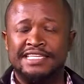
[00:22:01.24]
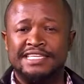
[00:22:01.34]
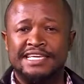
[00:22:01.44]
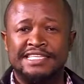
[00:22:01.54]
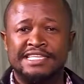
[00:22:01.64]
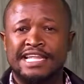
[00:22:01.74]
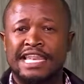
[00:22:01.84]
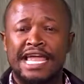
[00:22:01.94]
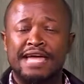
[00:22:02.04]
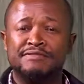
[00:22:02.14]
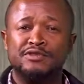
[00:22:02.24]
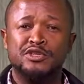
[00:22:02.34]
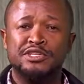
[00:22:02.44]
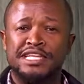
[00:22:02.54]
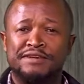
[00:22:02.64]
is, in life we
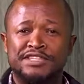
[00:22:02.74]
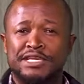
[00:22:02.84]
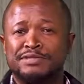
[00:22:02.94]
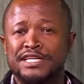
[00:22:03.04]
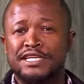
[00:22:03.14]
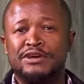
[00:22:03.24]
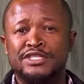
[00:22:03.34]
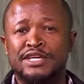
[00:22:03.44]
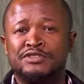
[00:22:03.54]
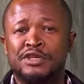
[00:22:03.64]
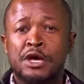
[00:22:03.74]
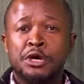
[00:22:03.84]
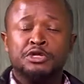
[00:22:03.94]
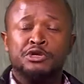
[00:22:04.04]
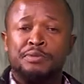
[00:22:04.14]
should never subject ourselves
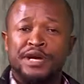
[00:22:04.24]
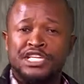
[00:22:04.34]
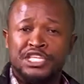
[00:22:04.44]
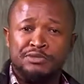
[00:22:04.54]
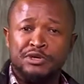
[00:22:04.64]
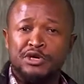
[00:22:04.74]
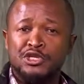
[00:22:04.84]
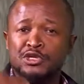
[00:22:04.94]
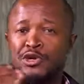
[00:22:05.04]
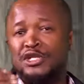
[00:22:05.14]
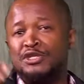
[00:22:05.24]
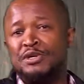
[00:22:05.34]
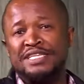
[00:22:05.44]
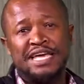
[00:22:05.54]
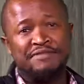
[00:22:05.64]
to pressures because so-and-so
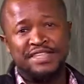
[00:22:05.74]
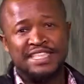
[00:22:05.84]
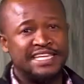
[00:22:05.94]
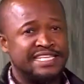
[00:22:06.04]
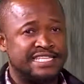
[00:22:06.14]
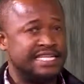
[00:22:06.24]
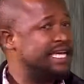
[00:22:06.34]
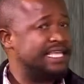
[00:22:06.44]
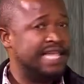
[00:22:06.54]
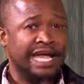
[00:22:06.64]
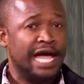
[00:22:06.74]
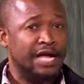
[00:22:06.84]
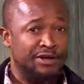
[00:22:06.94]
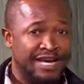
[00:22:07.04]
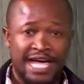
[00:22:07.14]
is having this that I
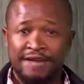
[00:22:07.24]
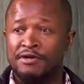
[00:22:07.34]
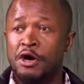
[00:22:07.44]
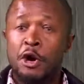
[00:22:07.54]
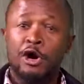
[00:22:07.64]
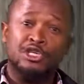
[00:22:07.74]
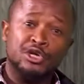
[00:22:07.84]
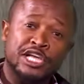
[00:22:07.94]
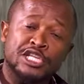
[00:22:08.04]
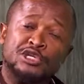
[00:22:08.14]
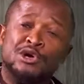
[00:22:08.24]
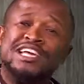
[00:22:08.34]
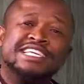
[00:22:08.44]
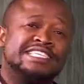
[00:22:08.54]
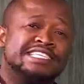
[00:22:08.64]
don't have, or so-and-so
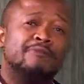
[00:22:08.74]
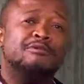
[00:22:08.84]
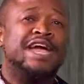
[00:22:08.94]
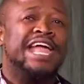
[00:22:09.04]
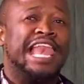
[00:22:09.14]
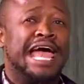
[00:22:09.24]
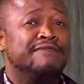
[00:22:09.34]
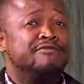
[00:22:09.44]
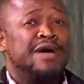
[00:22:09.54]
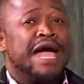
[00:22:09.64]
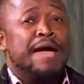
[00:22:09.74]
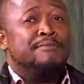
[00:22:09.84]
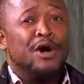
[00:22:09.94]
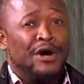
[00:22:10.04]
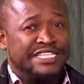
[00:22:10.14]
is somewhere in life where I'm
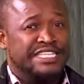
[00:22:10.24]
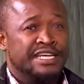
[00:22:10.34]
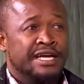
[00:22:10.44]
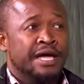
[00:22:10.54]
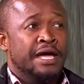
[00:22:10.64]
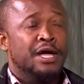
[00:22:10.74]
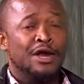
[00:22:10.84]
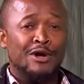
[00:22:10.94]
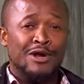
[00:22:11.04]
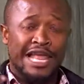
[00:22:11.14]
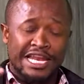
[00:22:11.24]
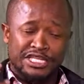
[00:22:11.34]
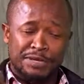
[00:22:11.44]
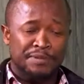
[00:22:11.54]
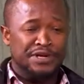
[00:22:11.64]
not. Let us
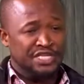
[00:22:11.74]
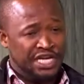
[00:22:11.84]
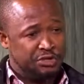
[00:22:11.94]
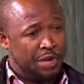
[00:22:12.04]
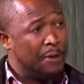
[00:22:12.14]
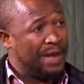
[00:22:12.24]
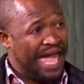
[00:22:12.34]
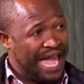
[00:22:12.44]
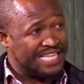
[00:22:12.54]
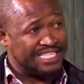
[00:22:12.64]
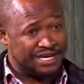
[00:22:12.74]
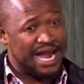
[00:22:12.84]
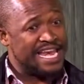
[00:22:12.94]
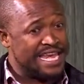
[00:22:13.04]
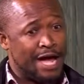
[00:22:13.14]
appreciate where we're at
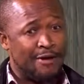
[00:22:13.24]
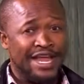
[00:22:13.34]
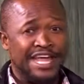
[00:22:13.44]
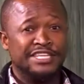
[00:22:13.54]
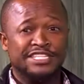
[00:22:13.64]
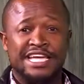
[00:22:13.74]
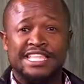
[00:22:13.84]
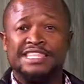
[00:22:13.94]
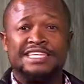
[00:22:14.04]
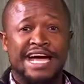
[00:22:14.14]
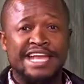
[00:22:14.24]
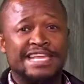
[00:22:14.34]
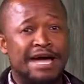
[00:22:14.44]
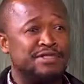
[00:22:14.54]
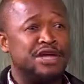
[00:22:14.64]
right now and understand right
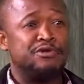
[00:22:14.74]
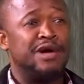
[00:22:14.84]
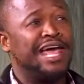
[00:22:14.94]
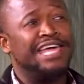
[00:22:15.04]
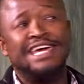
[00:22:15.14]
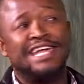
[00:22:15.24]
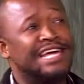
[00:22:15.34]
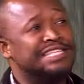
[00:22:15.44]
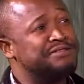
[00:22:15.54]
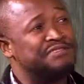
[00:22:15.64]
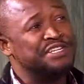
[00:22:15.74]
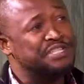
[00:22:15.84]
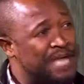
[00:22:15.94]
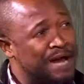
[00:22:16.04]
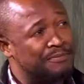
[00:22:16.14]
now that we are hearing a different
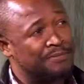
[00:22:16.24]
drum.